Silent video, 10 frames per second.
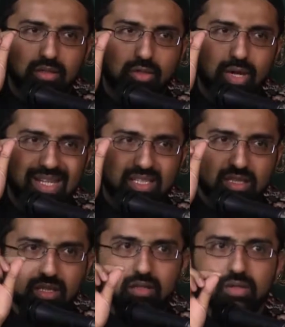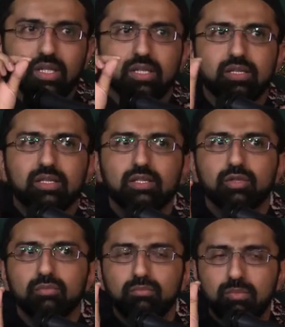criterions
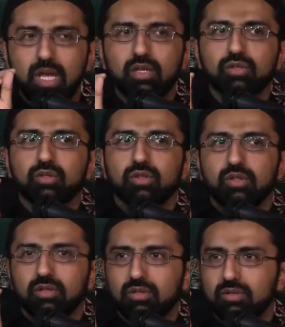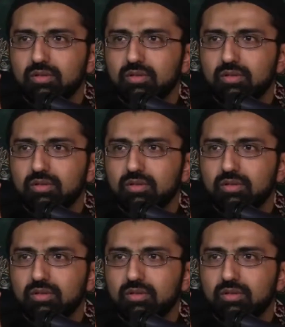to measure